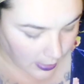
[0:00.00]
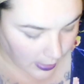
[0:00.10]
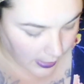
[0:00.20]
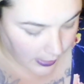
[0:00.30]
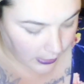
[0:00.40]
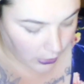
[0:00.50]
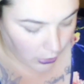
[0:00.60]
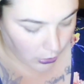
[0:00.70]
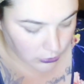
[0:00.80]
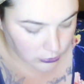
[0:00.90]
I
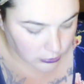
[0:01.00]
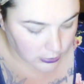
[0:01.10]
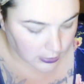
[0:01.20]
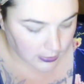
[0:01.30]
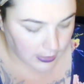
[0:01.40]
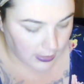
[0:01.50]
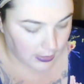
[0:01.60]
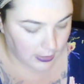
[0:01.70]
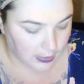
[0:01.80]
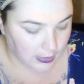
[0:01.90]
hold
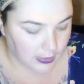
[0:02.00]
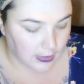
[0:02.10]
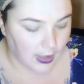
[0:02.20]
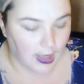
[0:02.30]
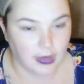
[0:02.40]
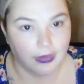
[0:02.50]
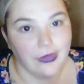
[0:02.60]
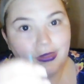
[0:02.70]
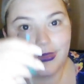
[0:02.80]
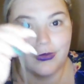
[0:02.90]
the
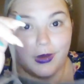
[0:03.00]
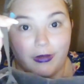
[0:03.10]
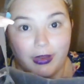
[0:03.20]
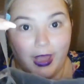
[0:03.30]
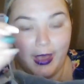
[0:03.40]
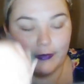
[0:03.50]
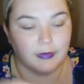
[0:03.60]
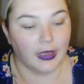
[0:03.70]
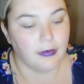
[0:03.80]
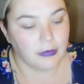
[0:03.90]
ends, so I already have
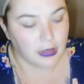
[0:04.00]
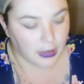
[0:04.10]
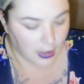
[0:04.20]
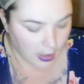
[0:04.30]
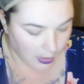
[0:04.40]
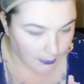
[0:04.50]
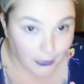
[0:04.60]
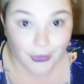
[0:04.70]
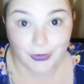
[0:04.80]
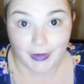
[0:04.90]
them.
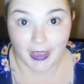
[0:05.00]
Puts my